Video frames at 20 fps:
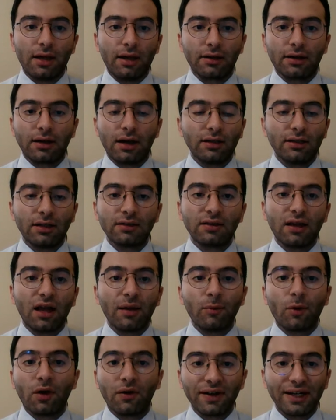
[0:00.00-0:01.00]
kind of time
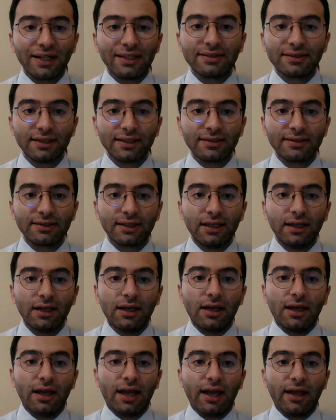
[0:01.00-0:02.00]
oriented
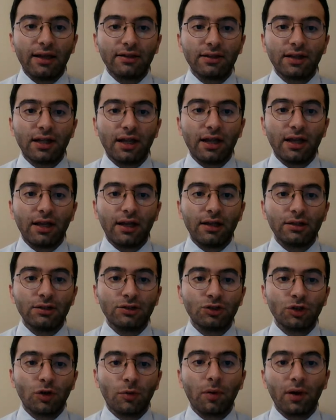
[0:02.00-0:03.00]
and
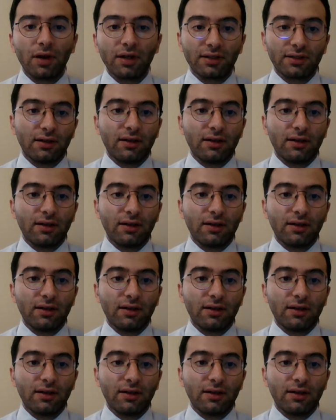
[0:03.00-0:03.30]
geopolitical